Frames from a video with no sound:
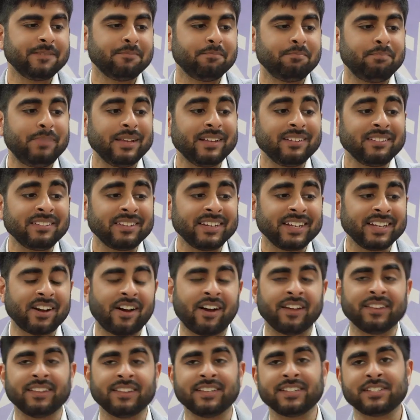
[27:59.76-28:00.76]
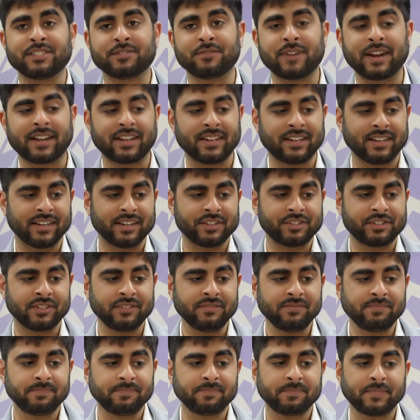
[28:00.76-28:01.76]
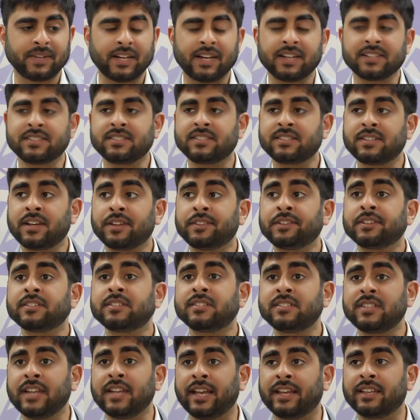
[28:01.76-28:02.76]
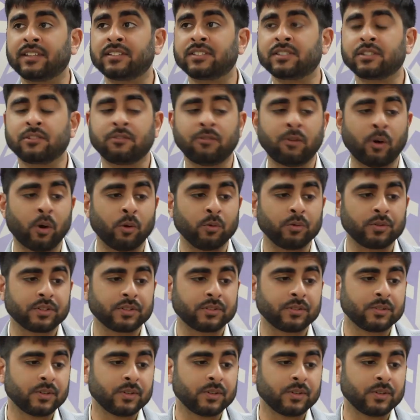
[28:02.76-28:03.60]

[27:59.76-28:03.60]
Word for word: Building on this recognition, a Souther states, quote,